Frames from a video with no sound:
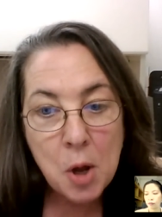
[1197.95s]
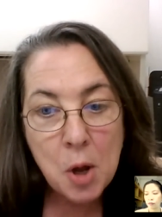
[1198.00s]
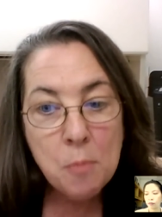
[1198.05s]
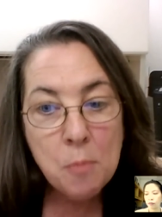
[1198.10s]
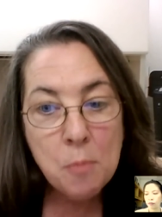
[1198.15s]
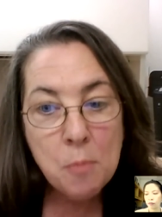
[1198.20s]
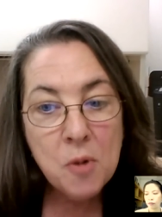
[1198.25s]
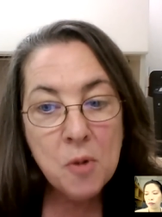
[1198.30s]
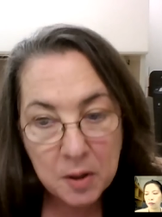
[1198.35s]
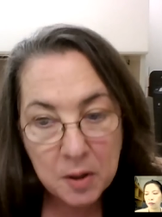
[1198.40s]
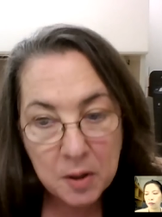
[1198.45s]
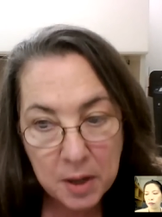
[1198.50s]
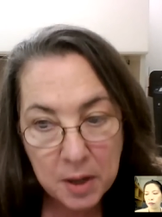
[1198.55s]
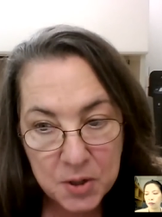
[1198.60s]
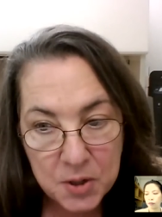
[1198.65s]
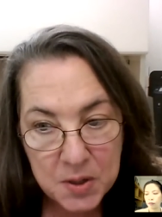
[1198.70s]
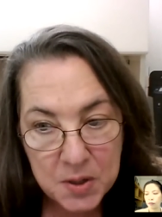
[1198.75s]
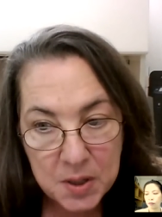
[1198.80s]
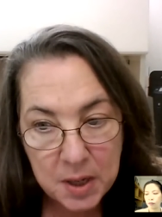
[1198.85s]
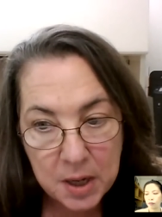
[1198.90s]
moving
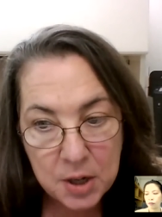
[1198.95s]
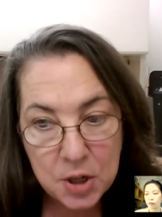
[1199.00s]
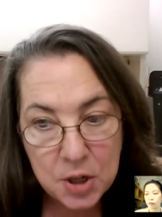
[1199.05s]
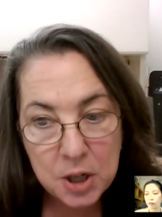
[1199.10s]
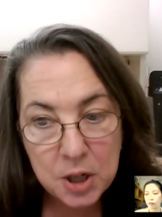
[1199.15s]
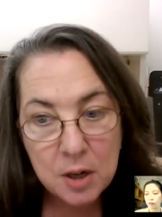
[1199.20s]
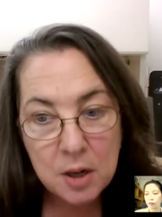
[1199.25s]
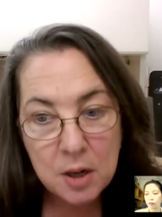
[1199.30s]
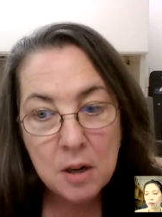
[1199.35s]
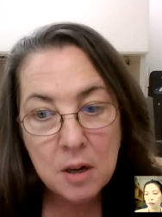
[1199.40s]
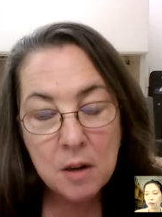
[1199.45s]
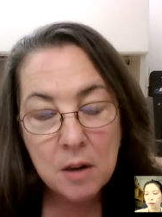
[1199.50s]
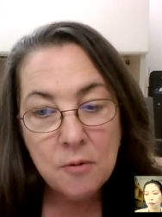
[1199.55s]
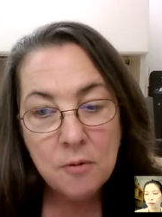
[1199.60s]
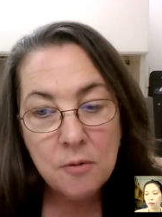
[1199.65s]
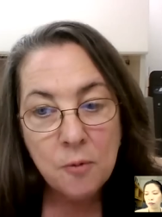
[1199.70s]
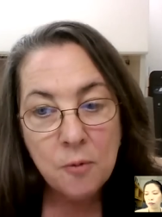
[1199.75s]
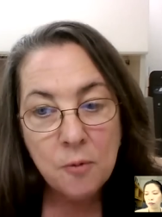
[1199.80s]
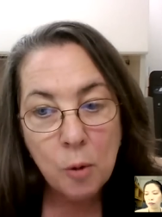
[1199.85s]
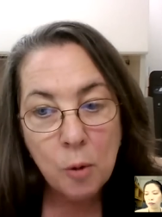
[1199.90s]
legislation
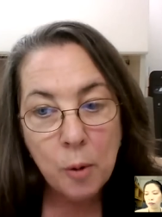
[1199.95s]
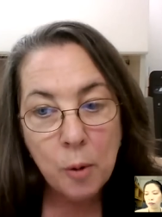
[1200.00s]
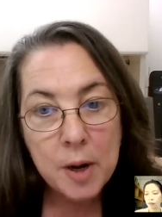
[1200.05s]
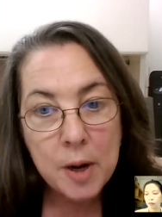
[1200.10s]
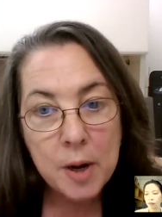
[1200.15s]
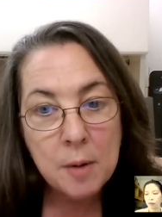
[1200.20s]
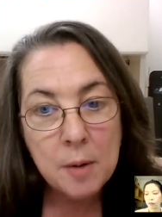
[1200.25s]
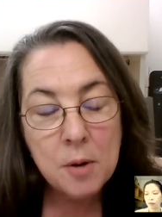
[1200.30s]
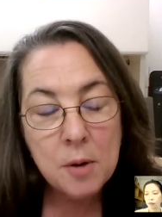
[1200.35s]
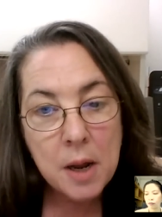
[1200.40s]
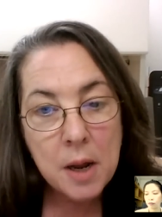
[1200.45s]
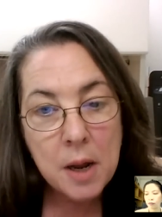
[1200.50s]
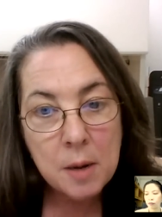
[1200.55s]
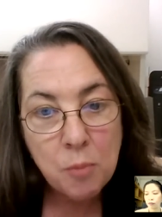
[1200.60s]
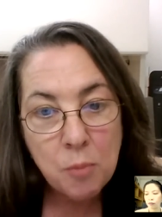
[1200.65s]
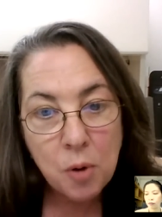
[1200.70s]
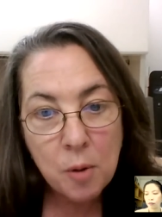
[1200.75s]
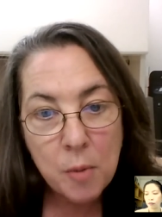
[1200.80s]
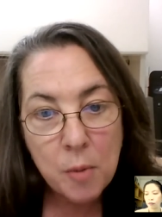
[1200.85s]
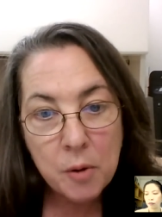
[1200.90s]
forward
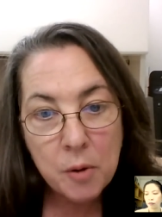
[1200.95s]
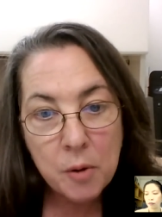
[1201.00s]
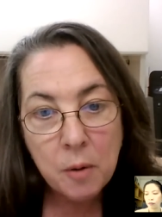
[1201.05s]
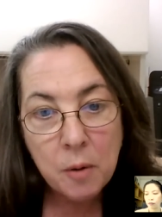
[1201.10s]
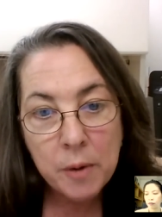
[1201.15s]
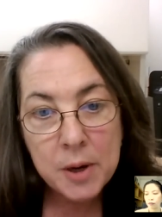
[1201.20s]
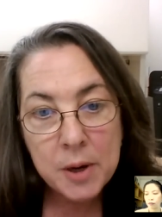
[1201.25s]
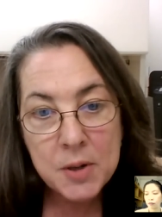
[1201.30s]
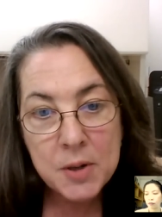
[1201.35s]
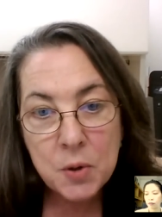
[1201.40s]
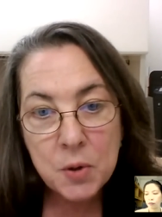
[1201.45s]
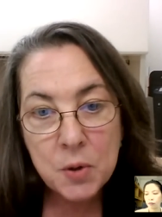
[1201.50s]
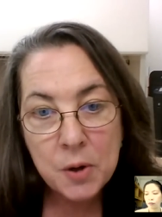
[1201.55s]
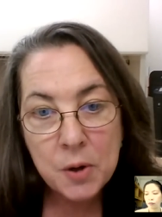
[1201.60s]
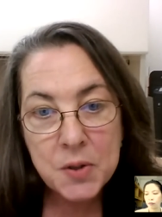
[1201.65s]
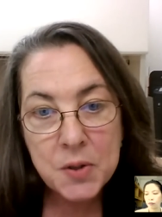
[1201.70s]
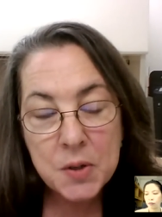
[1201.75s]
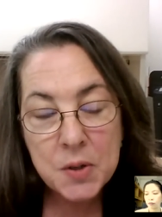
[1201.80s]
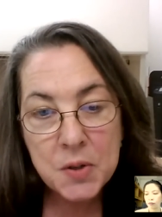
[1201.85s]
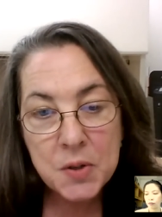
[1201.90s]
and promoting
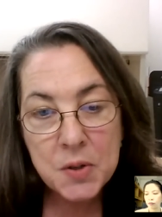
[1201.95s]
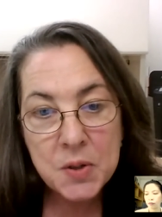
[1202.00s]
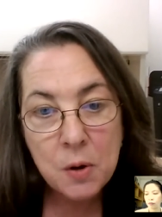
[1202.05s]
resources.